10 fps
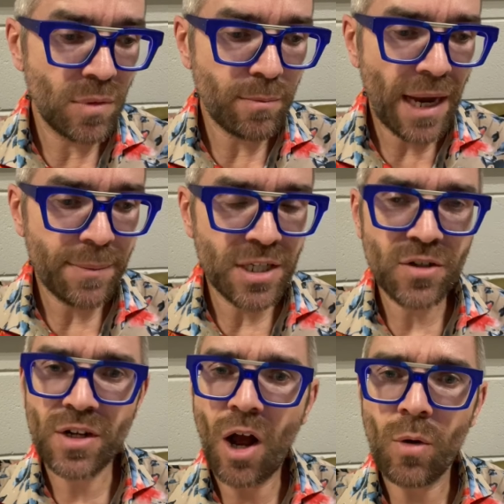Maybe you're
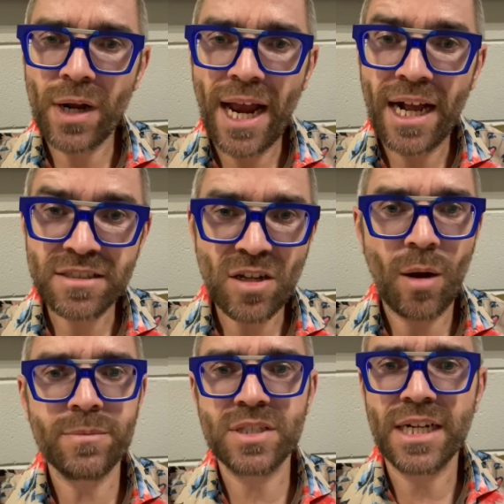in an older house.
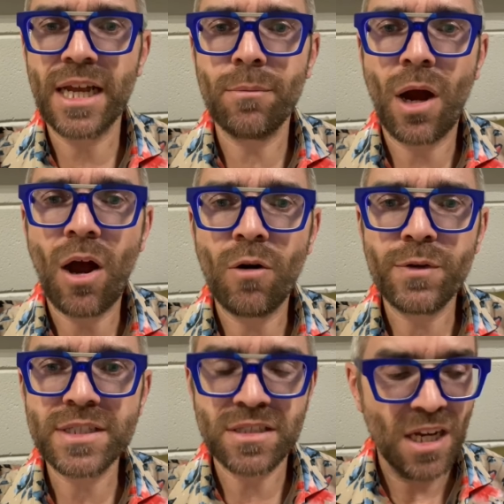I'm sitting in my
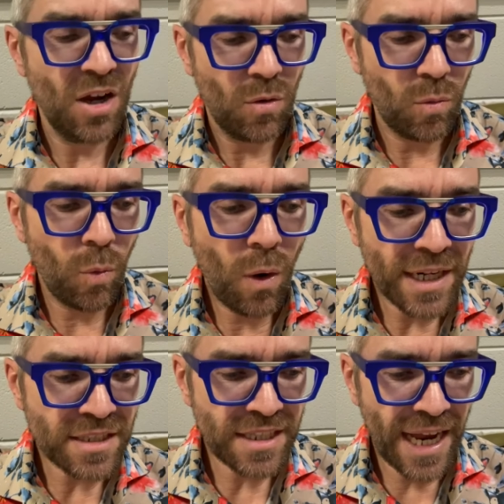office. What
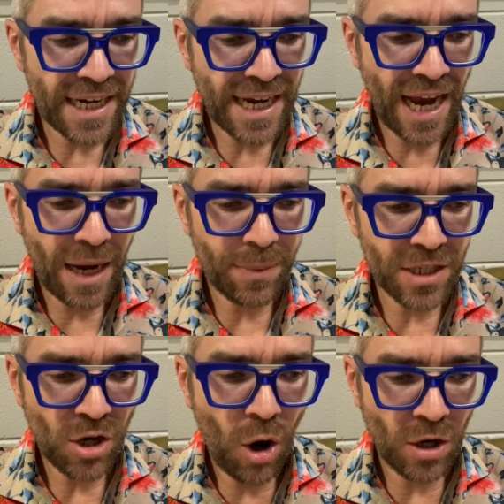does that
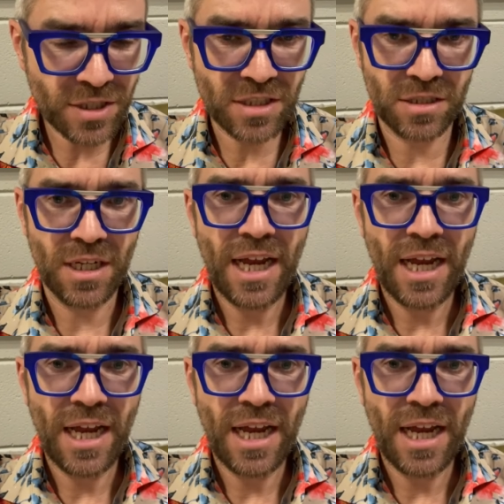carpet cost